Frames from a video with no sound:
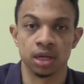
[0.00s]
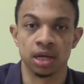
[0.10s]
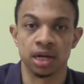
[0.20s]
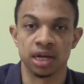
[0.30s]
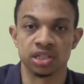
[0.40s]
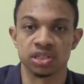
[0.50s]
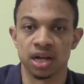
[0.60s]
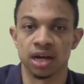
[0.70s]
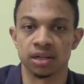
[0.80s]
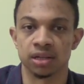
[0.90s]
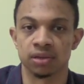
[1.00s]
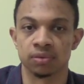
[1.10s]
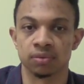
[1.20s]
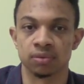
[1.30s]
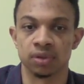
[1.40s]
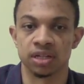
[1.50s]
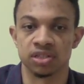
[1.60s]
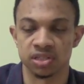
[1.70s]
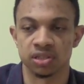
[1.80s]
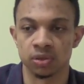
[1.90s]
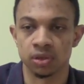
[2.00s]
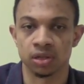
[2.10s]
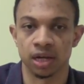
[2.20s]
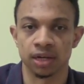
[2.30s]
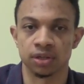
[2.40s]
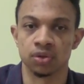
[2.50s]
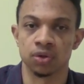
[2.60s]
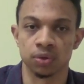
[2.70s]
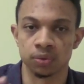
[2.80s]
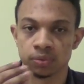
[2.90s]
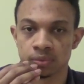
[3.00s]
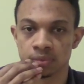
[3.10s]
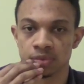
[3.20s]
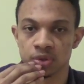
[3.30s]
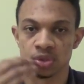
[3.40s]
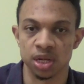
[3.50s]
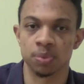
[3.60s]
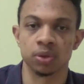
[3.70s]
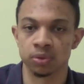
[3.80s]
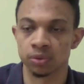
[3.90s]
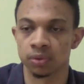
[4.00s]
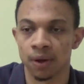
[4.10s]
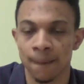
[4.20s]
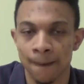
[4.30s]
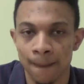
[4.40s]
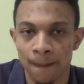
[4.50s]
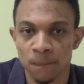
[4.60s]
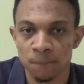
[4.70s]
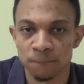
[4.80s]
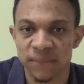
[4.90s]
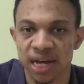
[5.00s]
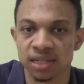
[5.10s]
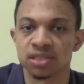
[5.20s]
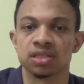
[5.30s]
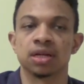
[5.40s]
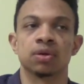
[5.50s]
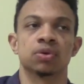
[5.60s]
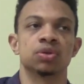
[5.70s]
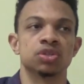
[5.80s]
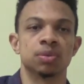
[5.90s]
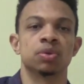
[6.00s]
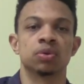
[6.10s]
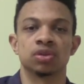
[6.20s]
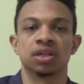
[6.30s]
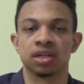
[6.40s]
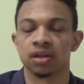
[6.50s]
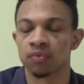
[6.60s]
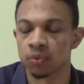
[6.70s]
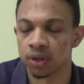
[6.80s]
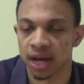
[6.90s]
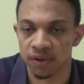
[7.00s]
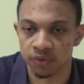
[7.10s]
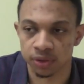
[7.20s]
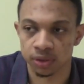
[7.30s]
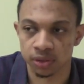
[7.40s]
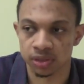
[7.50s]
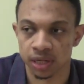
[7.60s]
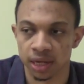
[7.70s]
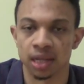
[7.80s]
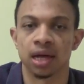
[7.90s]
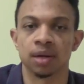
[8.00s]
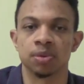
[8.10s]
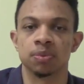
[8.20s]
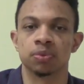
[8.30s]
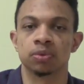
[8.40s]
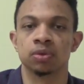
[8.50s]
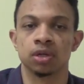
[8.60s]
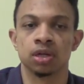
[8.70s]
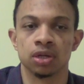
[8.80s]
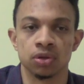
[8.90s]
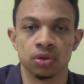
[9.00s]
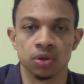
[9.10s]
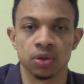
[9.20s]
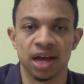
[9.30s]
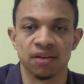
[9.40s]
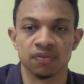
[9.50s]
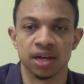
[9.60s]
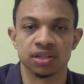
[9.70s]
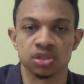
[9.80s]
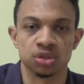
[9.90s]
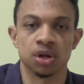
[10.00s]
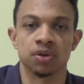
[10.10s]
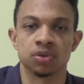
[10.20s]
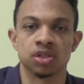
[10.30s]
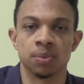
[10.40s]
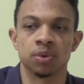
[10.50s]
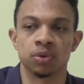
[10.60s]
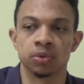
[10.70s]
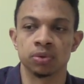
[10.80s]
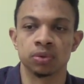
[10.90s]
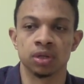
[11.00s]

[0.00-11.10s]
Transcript: it doesn't look like, you know, your typical mindset or your typical thinking of what Africa looks like. A lot of people, you know, have that stereotypical